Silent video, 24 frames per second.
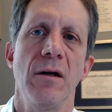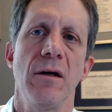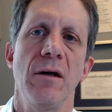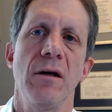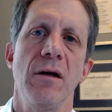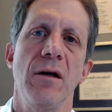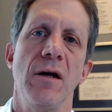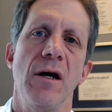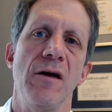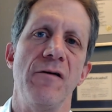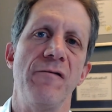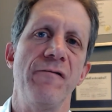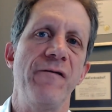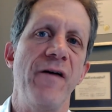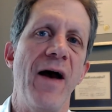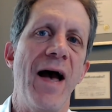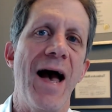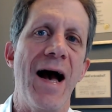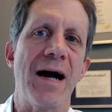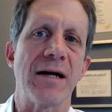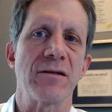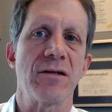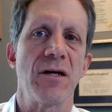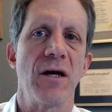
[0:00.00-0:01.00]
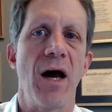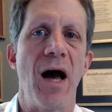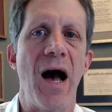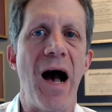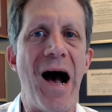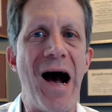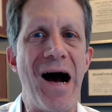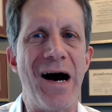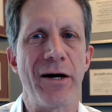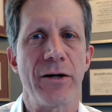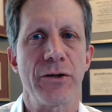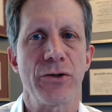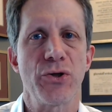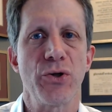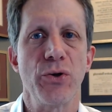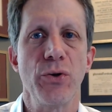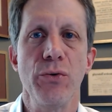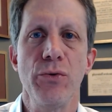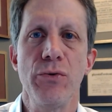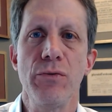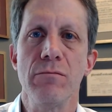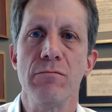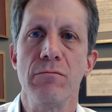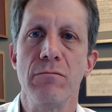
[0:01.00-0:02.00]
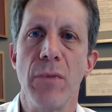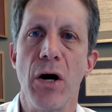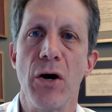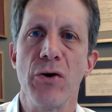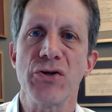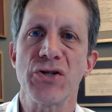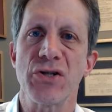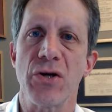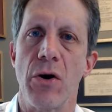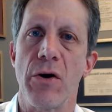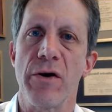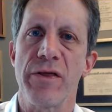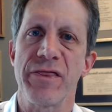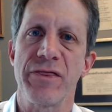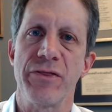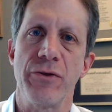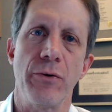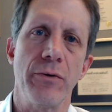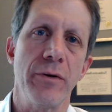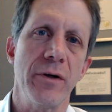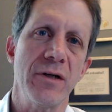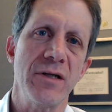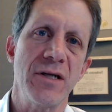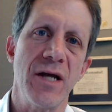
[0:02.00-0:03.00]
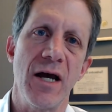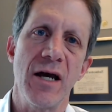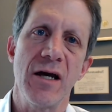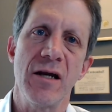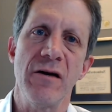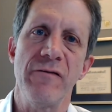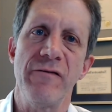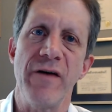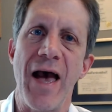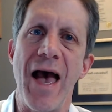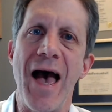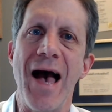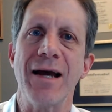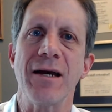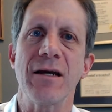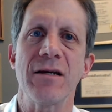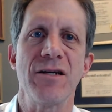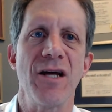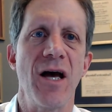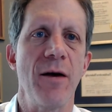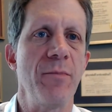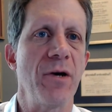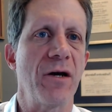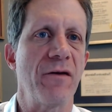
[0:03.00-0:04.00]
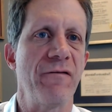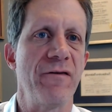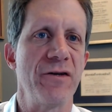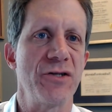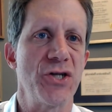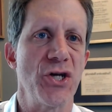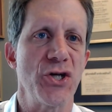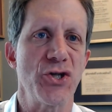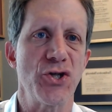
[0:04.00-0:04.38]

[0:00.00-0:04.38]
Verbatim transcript: In fact, our two most authoritative academic physician